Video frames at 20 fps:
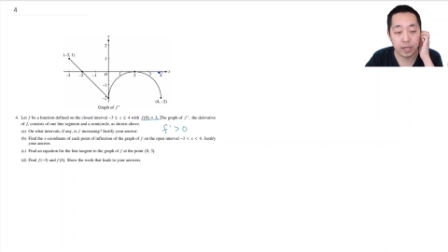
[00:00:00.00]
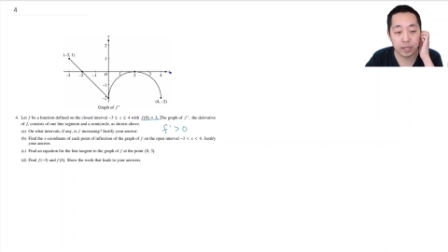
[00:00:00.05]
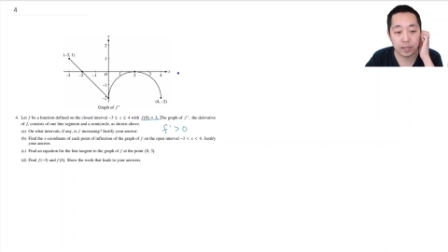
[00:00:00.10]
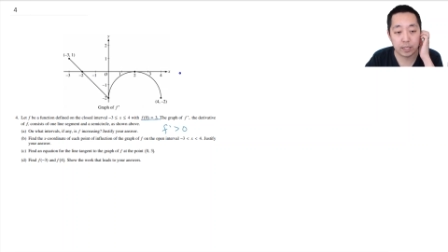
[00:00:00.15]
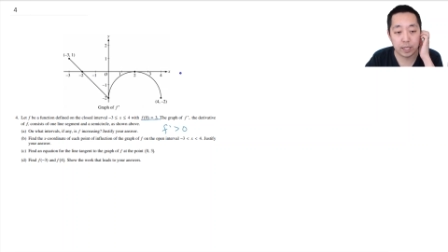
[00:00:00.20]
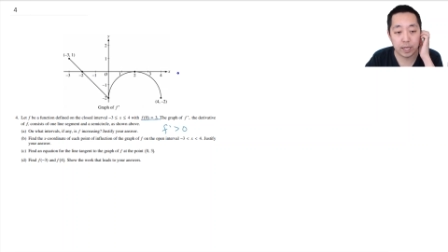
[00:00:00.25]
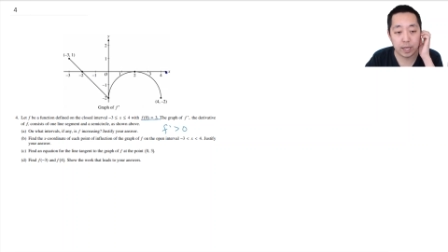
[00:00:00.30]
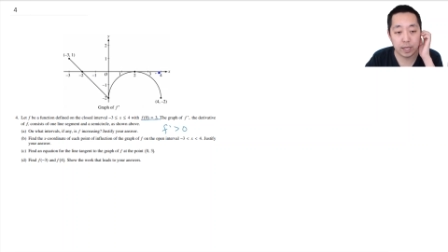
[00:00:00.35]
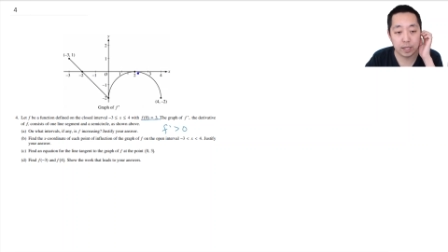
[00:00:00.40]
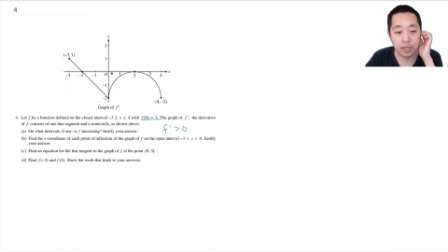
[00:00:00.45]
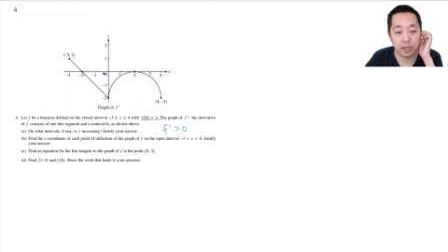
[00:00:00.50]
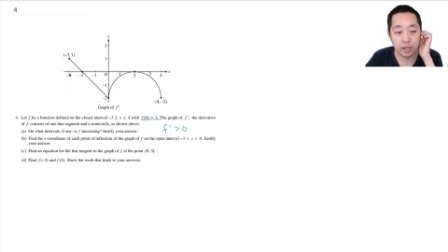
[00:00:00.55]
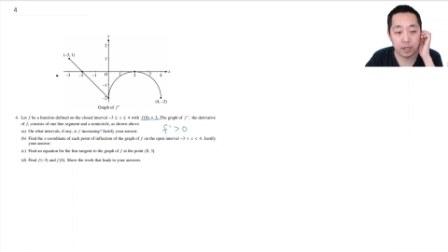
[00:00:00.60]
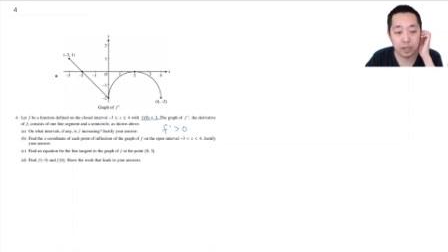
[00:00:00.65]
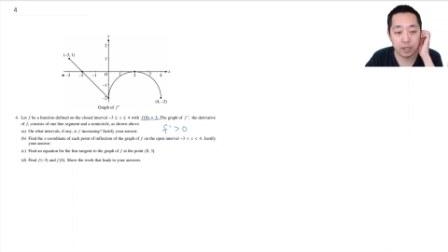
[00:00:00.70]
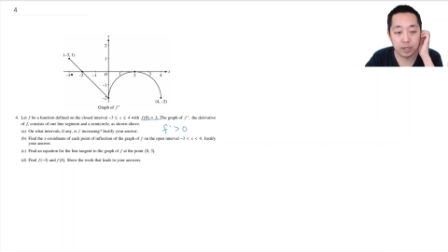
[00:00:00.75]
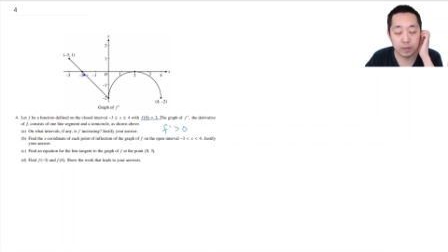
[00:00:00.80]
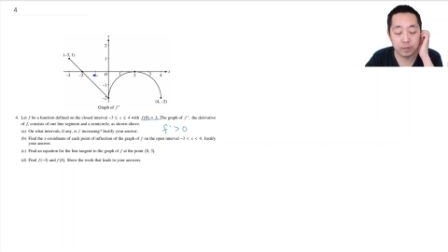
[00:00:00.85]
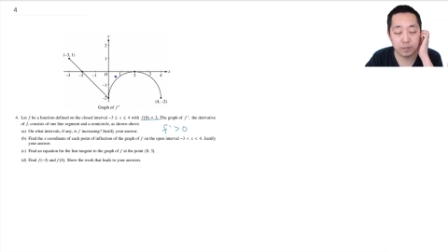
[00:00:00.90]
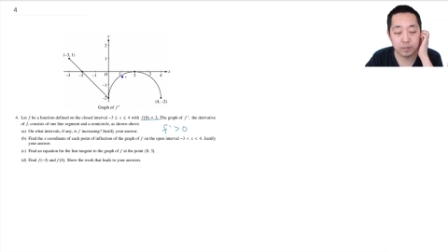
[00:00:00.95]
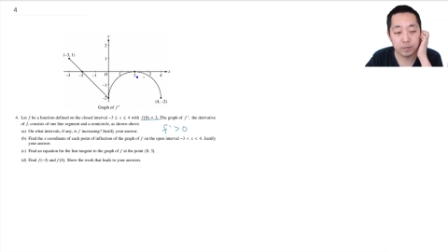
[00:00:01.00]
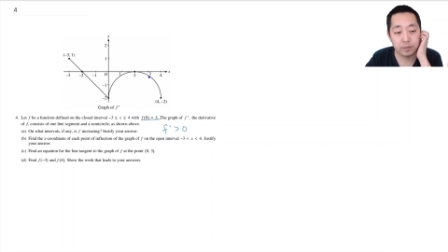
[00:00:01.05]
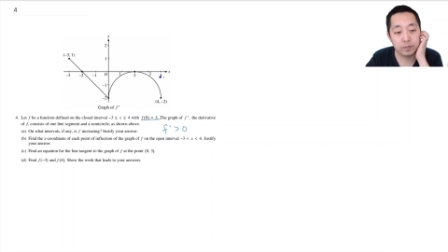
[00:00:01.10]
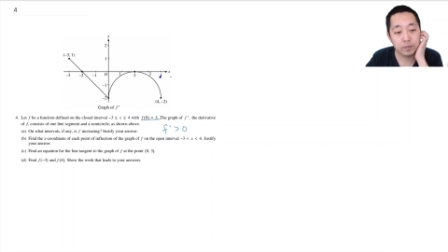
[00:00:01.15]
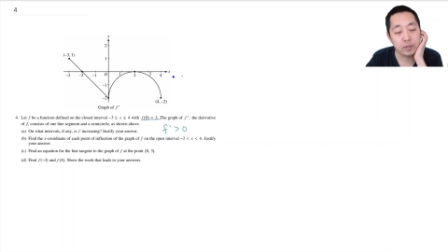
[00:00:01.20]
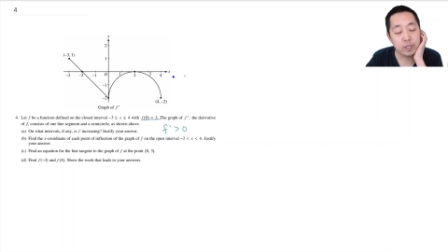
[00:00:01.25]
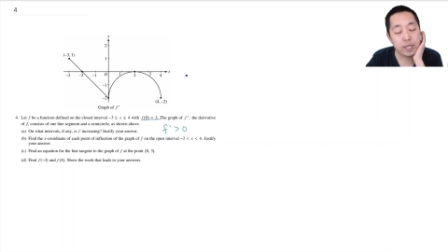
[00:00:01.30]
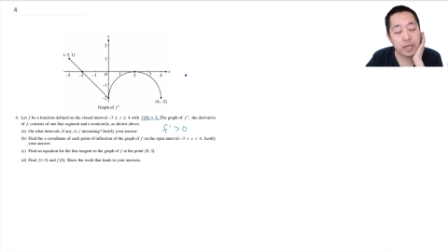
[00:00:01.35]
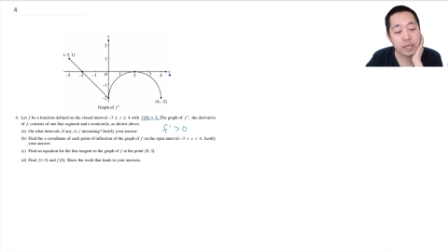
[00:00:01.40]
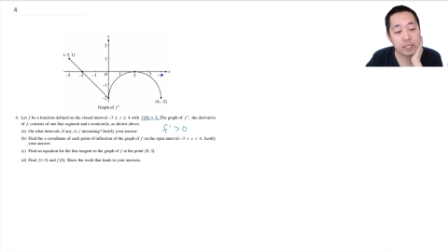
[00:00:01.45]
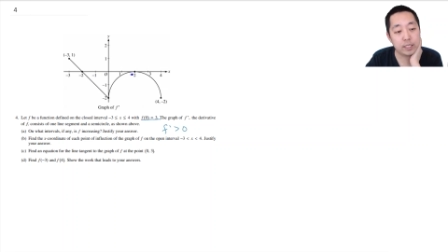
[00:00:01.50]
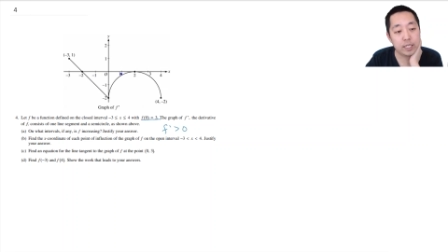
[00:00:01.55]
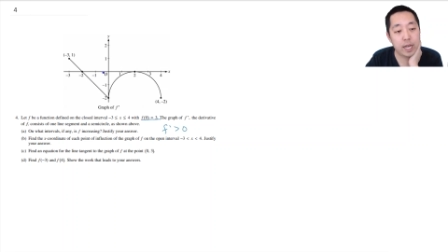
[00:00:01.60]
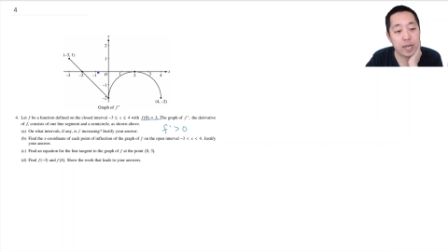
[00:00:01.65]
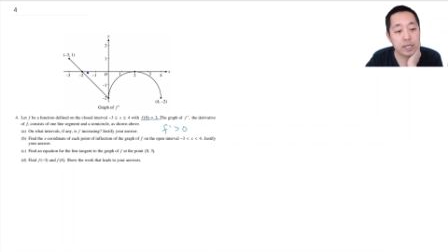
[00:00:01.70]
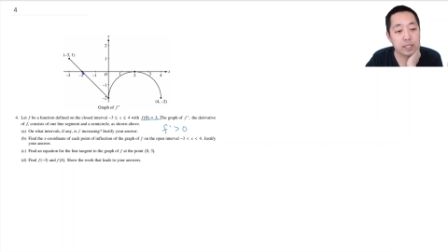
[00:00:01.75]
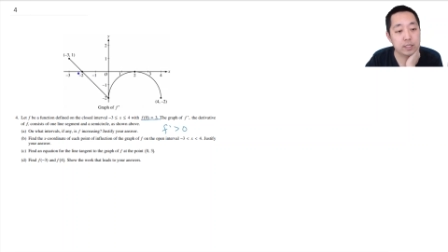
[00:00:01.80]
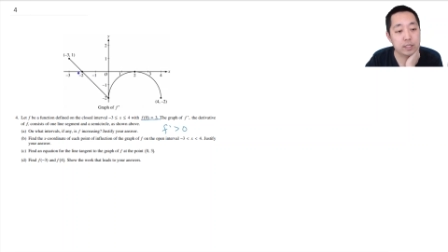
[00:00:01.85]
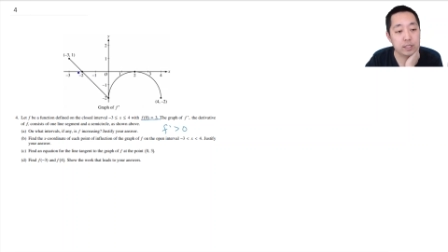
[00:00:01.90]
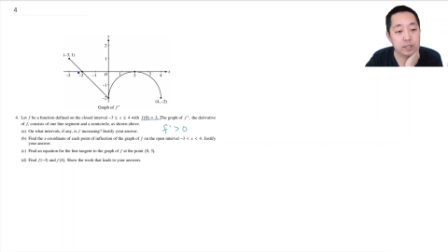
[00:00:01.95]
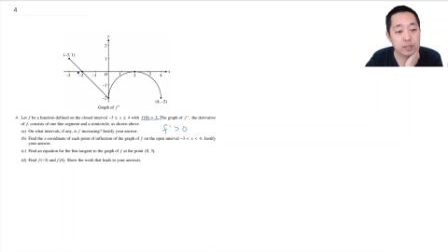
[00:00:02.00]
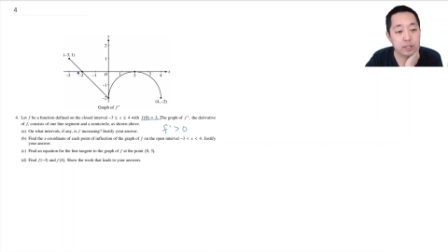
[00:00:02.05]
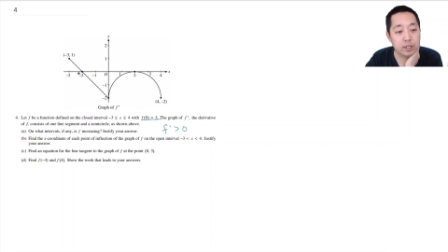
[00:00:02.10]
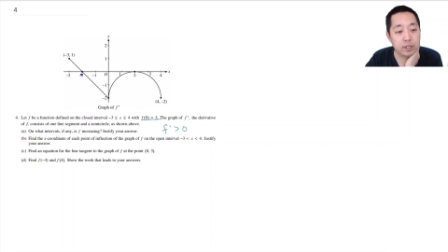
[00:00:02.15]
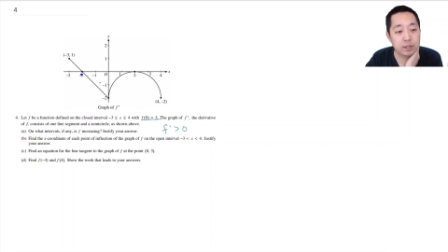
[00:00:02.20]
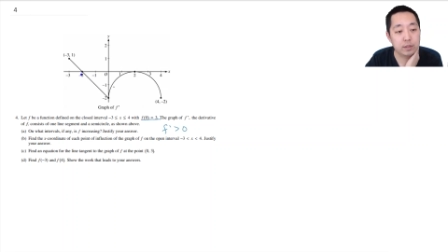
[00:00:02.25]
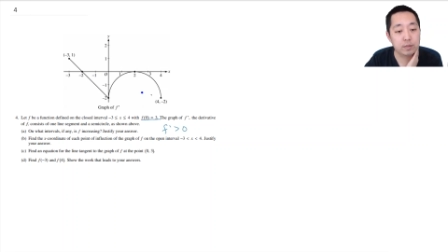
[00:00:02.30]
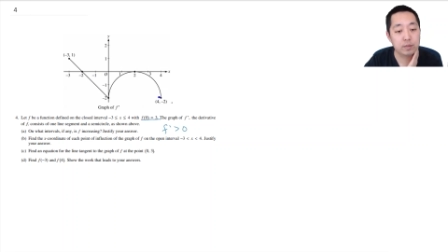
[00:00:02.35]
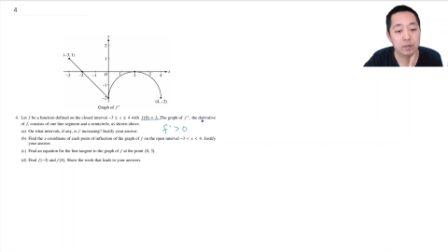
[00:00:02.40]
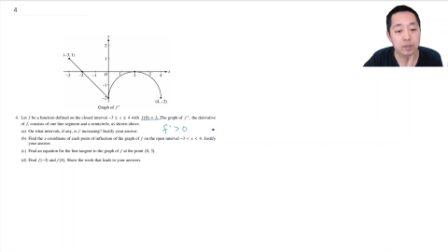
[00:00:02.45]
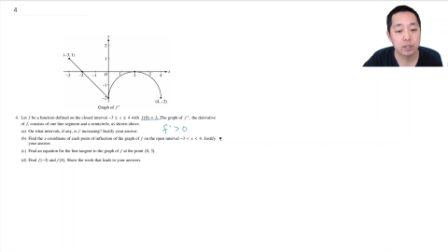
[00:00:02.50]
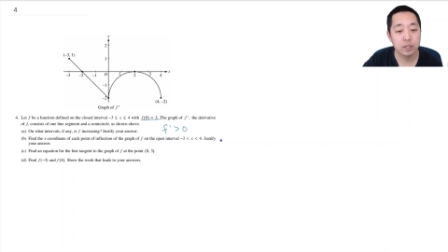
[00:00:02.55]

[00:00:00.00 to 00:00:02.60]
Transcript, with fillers: the, um, the x-axis here.